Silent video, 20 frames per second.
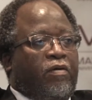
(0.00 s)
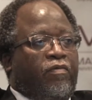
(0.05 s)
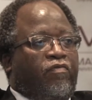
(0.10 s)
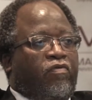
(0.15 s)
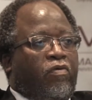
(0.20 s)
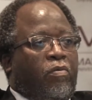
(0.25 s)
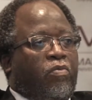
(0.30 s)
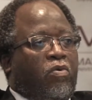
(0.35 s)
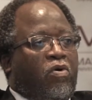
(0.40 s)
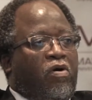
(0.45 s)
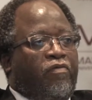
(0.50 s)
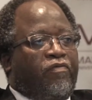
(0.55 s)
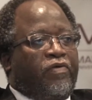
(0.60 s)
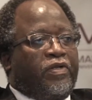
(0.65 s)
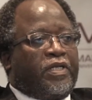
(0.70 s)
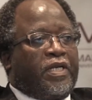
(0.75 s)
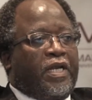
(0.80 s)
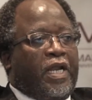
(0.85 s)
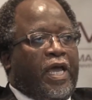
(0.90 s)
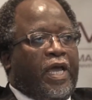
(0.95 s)
from
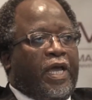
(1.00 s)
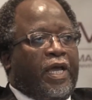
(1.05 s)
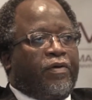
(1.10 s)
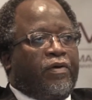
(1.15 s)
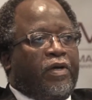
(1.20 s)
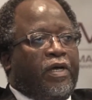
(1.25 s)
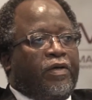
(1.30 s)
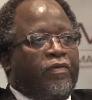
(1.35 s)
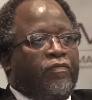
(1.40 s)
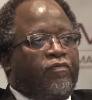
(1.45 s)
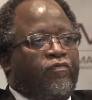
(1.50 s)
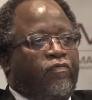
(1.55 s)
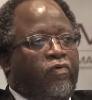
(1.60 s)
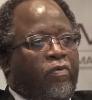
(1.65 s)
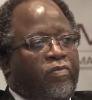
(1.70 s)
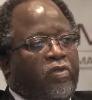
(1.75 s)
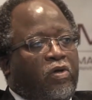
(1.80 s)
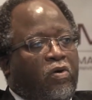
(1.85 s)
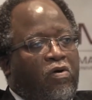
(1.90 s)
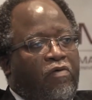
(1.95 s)

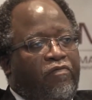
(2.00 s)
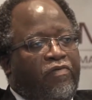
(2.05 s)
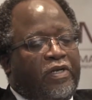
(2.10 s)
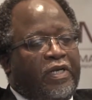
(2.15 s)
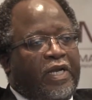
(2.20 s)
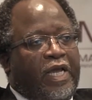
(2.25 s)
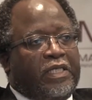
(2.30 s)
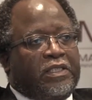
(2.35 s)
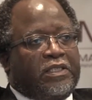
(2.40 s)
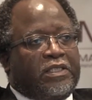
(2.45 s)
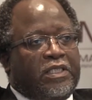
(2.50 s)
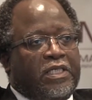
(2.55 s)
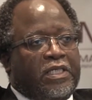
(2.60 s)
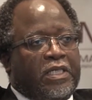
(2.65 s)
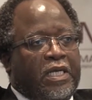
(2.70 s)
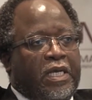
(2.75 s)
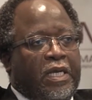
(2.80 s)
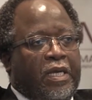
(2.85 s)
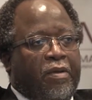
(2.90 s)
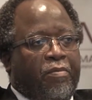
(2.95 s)
the
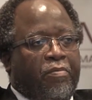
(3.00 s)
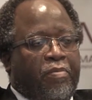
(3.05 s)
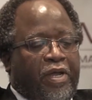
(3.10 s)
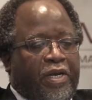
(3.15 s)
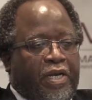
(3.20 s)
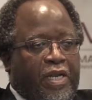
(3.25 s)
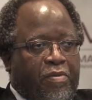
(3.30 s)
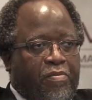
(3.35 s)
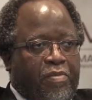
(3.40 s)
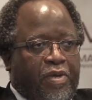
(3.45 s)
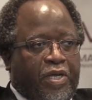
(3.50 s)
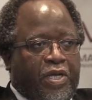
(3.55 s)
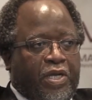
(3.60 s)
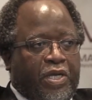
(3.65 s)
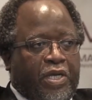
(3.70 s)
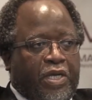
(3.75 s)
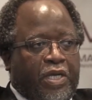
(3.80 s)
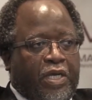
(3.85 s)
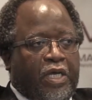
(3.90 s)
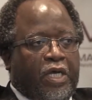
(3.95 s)
COVID-19 pandemic
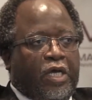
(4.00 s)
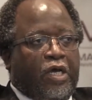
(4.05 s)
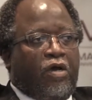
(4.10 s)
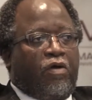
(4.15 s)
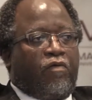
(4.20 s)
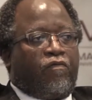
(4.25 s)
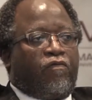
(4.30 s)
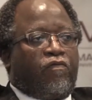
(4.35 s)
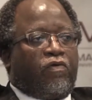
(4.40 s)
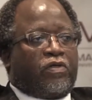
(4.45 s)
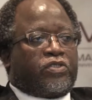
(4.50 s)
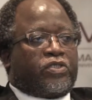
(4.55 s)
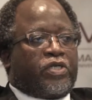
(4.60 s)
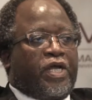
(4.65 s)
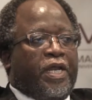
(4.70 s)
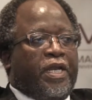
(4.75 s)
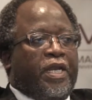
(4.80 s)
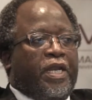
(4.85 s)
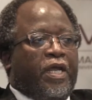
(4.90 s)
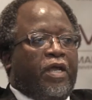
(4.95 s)
for
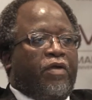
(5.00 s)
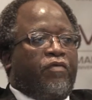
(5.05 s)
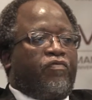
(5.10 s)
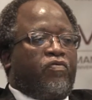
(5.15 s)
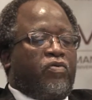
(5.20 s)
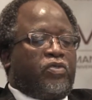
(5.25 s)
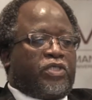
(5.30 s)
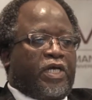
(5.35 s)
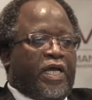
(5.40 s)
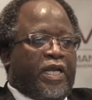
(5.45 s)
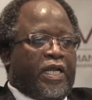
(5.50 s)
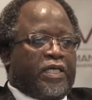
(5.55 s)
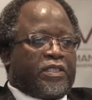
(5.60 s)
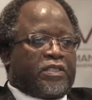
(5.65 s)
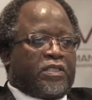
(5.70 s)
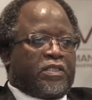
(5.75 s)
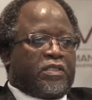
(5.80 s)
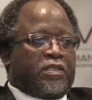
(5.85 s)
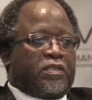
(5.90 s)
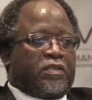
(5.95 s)
training future
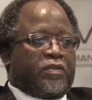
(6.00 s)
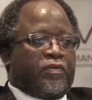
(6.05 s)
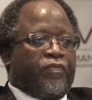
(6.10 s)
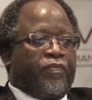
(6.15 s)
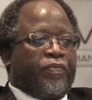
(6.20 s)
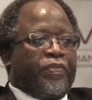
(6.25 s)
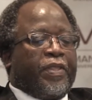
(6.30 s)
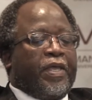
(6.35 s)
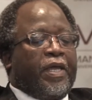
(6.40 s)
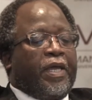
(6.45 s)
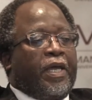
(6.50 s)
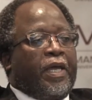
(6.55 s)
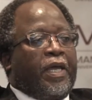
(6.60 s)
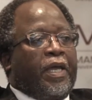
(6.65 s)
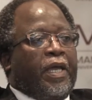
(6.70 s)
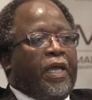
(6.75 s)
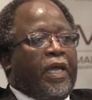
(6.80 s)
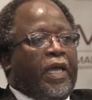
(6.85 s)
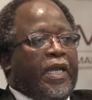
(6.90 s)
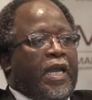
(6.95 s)
nurses.
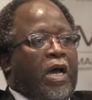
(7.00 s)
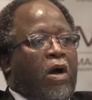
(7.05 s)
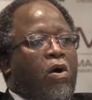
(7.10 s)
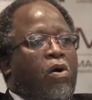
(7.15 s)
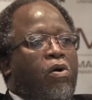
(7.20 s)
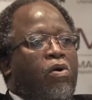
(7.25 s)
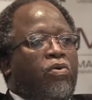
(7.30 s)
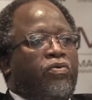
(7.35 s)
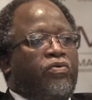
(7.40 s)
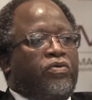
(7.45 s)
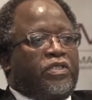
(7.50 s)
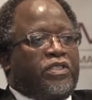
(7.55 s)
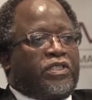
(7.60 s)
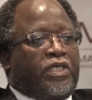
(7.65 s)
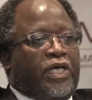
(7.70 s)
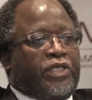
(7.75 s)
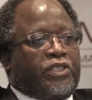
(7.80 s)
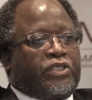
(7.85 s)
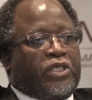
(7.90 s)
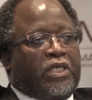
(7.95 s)
And our own
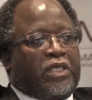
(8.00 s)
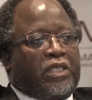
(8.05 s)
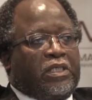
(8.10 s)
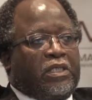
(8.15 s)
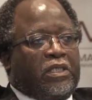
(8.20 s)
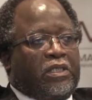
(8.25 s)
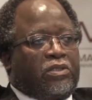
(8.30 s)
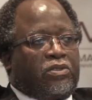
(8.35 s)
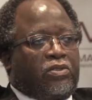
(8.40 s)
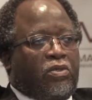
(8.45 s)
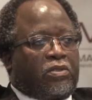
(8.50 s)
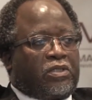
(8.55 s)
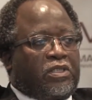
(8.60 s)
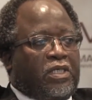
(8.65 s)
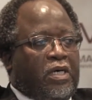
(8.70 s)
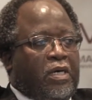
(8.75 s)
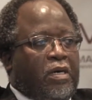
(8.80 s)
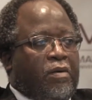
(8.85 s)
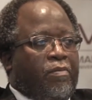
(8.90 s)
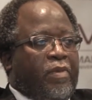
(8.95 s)
researcher,
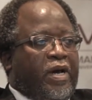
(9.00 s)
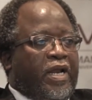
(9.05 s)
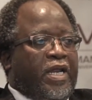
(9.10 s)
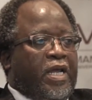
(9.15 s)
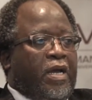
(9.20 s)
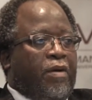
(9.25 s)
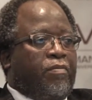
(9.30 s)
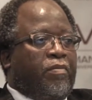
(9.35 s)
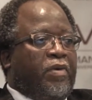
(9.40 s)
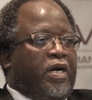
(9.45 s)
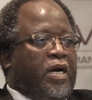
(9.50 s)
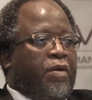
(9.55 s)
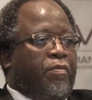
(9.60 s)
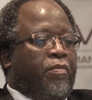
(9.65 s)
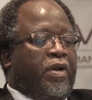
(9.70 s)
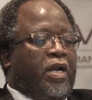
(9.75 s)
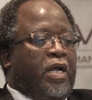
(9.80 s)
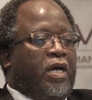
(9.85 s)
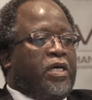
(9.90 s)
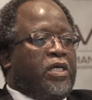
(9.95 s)
Dr. Mariam
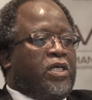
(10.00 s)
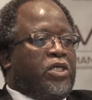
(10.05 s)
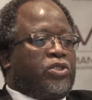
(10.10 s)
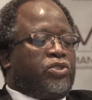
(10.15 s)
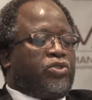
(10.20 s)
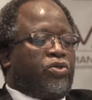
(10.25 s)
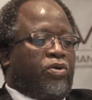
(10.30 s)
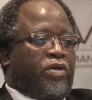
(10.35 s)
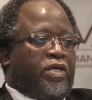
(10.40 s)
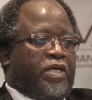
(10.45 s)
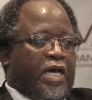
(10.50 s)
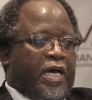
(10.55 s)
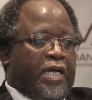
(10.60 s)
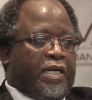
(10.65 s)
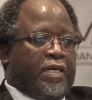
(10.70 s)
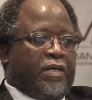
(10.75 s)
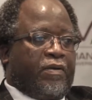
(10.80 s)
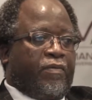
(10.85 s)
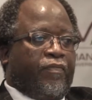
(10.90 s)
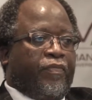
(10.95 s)
Amra
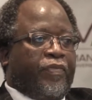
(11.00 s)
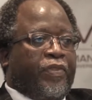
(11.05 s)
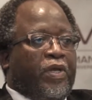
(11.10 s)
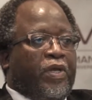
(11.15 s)
Jordan,